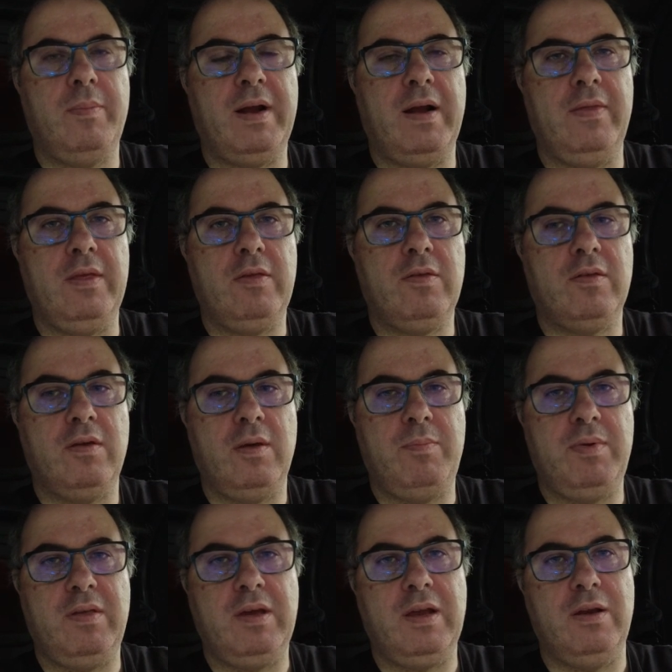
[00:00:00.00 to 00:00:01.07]
about this
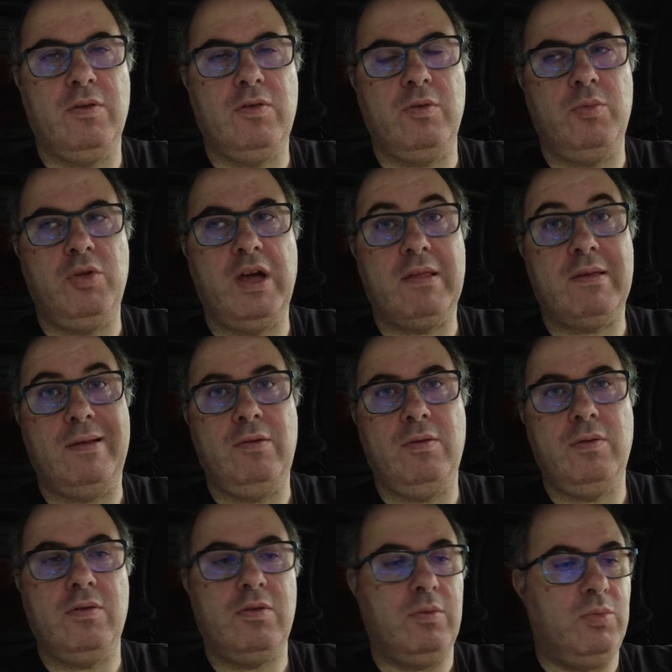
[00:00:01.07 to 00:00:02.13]
particular subject and
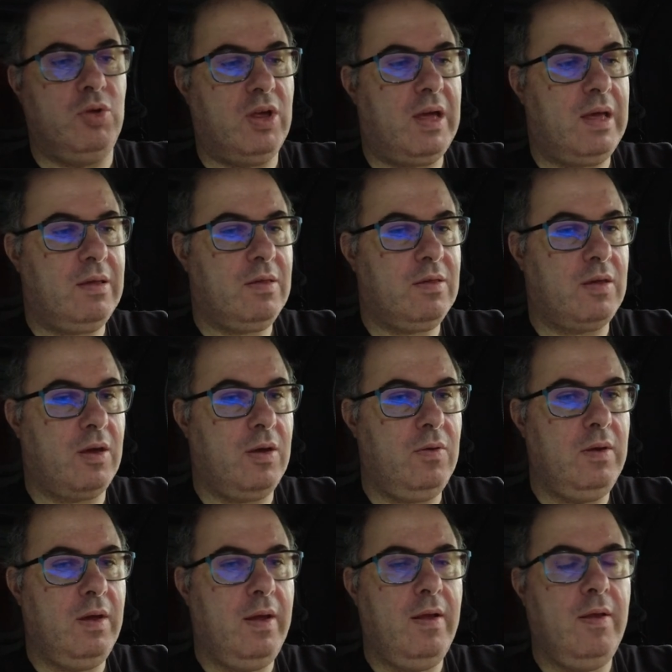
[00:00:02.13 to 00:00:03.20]
other subjects,
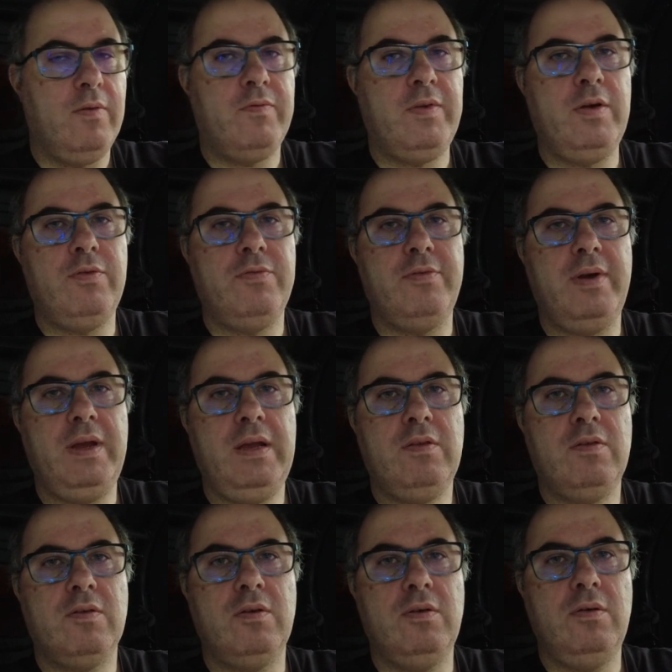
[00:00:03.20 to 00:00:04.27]
so feel free
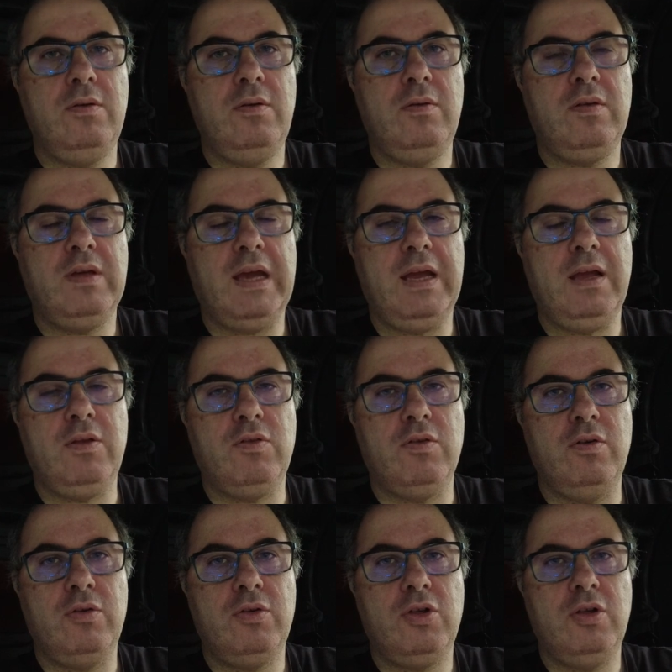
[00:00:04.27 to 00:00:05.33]
to get in
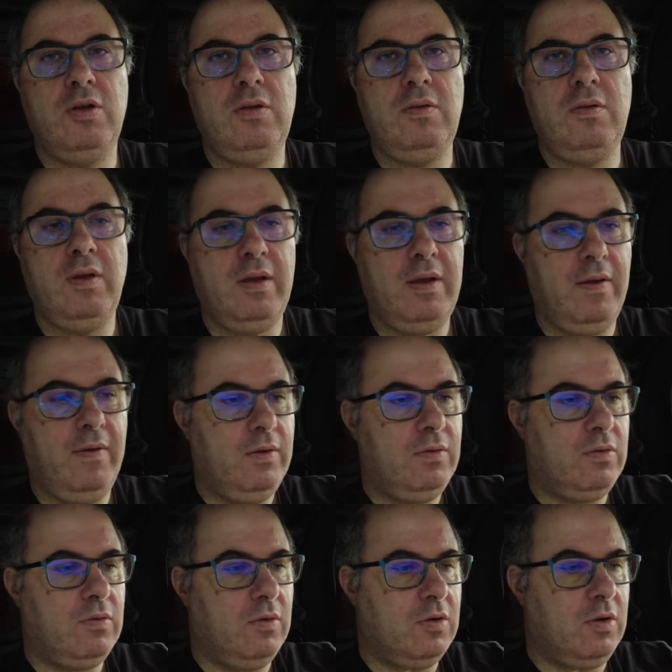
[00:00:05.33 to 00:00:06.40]
touch and
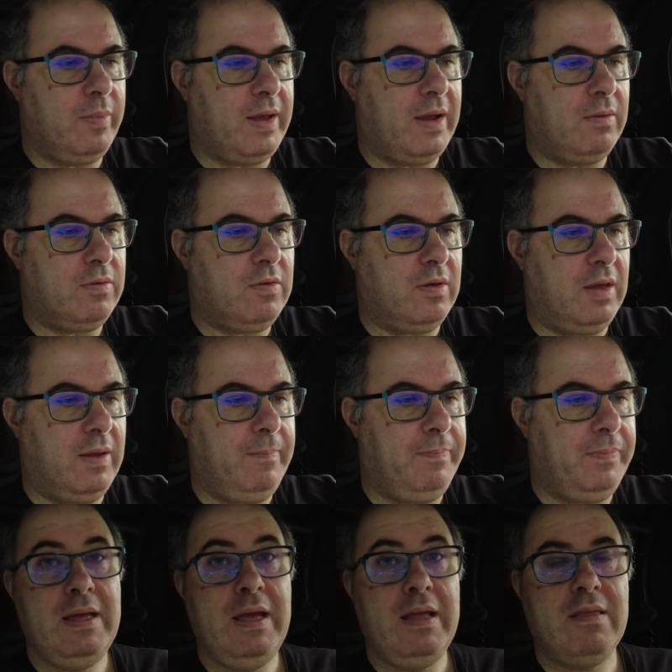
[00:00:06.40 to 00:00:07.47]
talk about it.
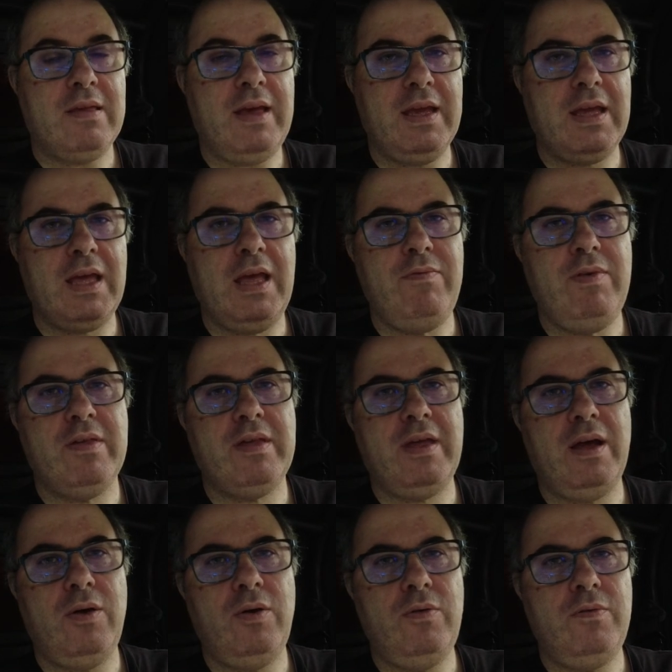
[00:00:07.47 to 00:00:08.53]
Take care of
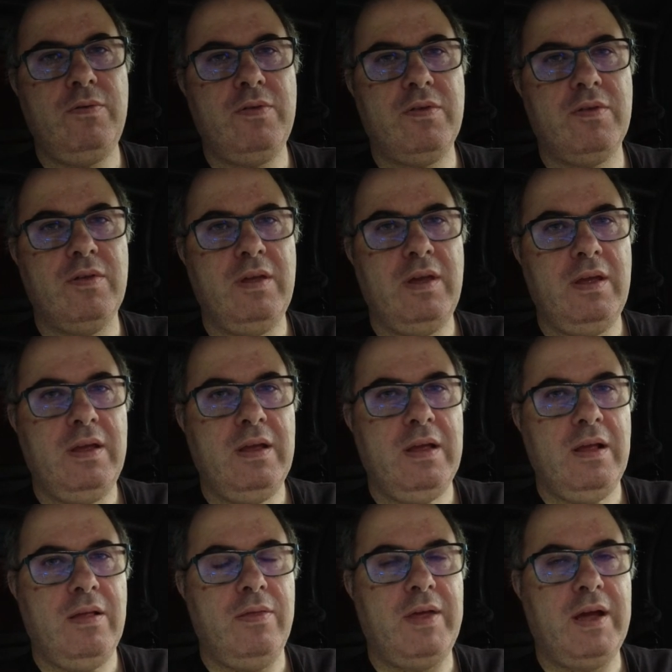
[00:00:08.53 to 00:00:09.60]
yourselves,
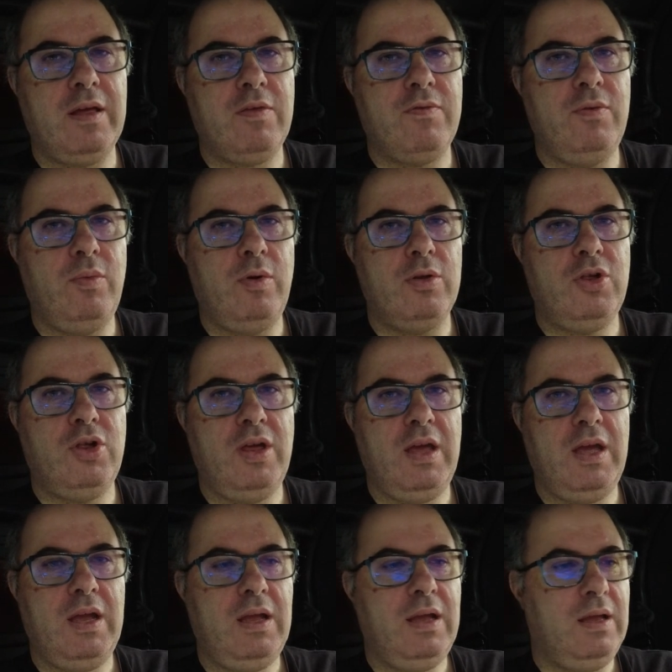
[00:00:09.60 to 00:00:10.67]
thanks for
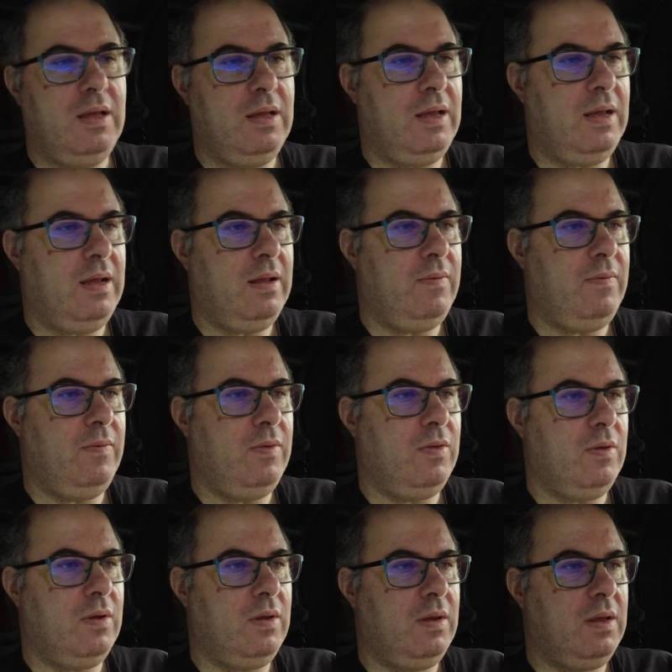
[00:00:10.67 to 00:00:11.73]
watching,
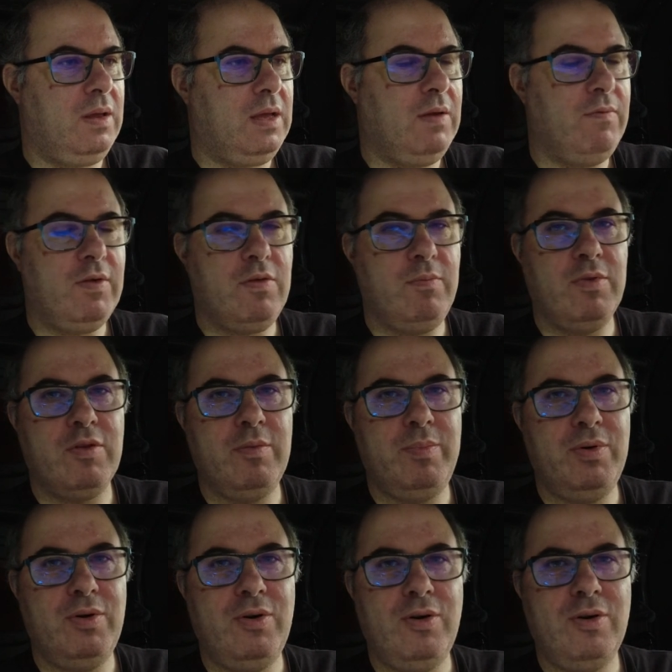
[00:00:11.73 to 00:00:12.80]
give us some
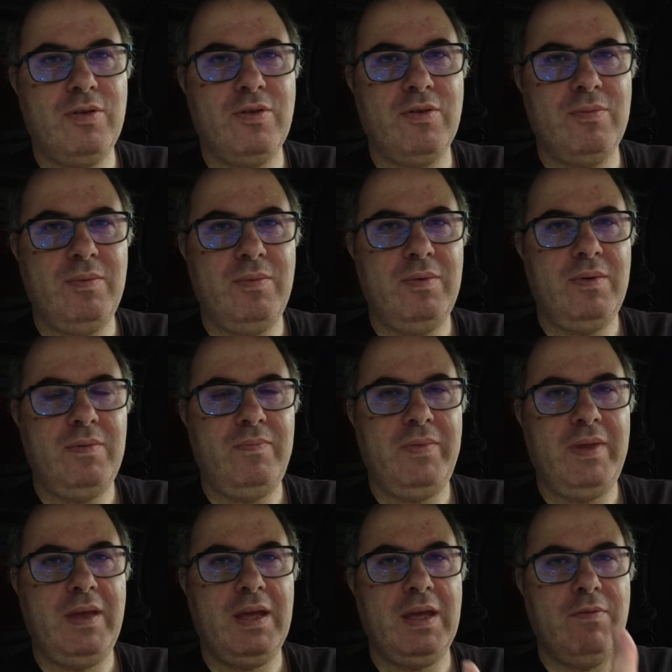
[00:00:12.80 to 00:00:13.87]
support,
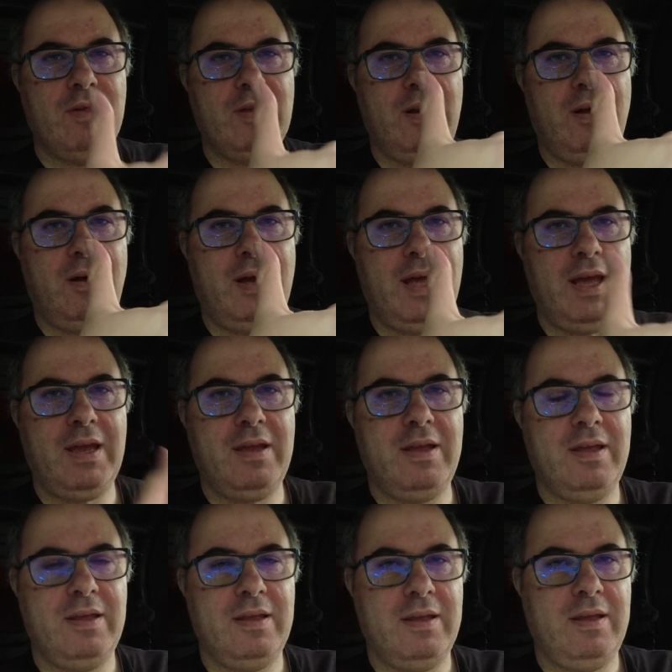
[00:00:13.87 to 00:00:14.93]
give us a
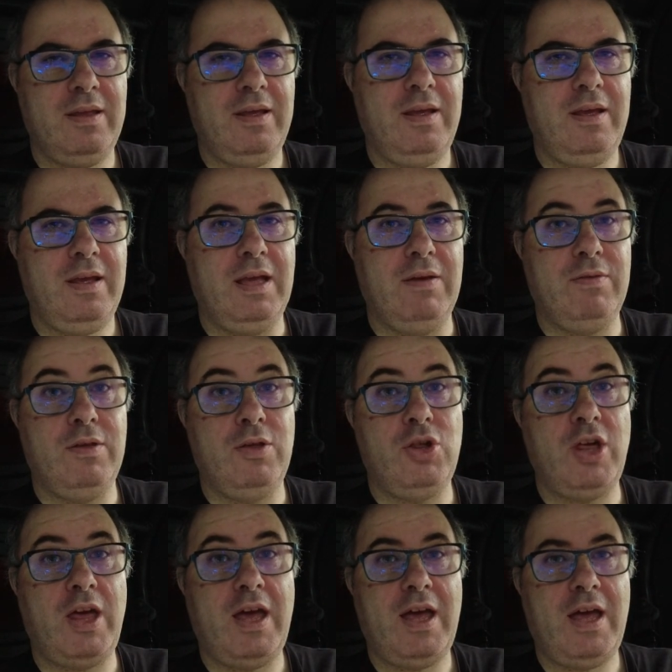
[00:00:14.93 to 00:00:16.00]
like, give us a
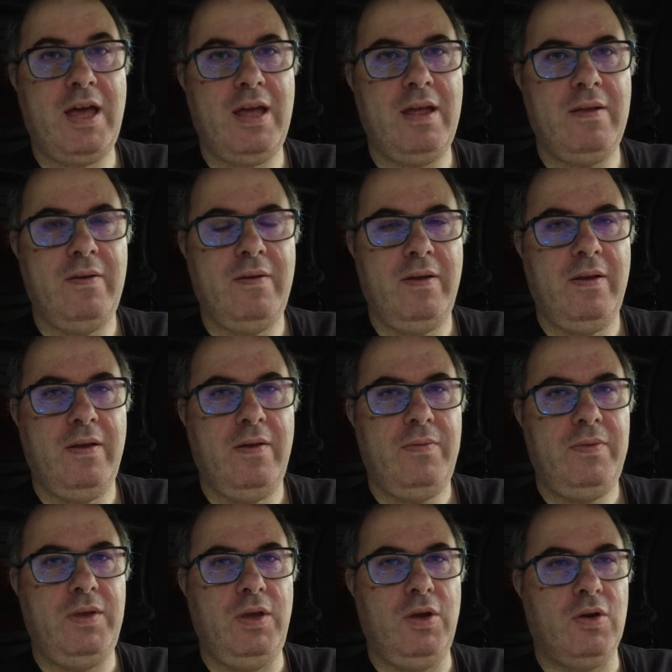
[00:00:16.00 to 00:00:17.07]
share.
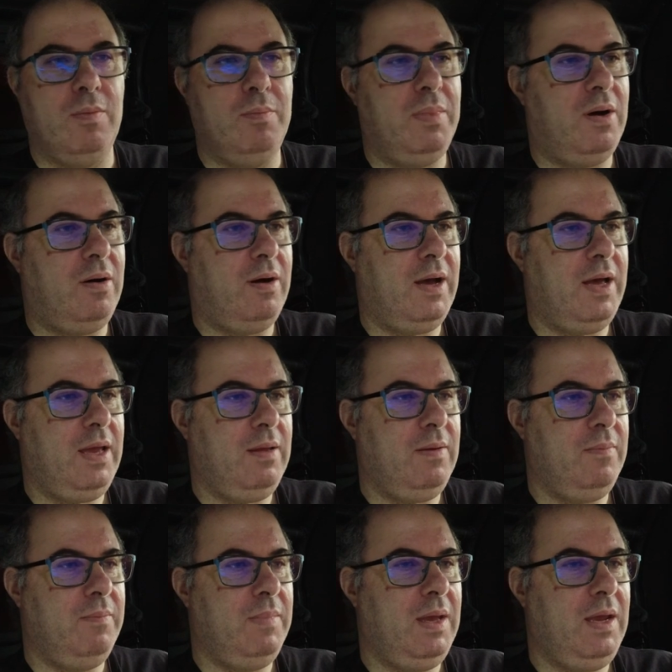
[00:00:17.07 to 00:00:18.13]
You can buy
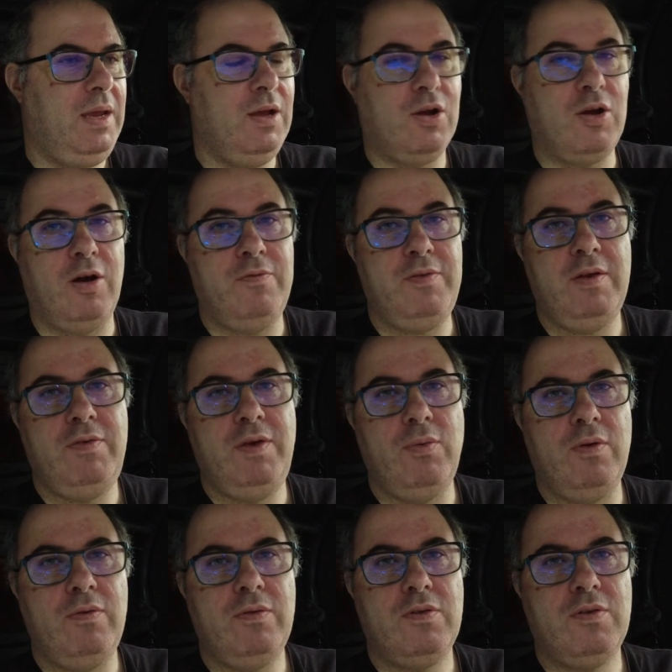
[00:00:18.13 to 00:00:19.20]
me a coffee if you
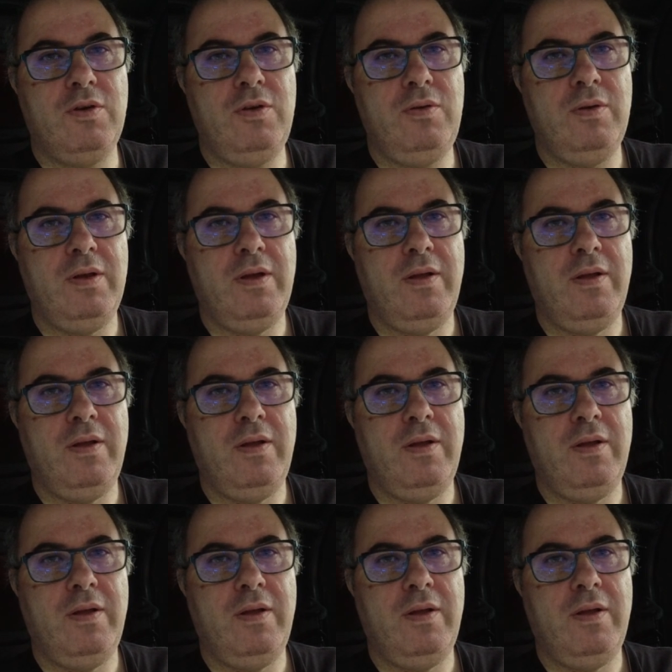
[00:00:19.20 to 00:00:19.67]
want to,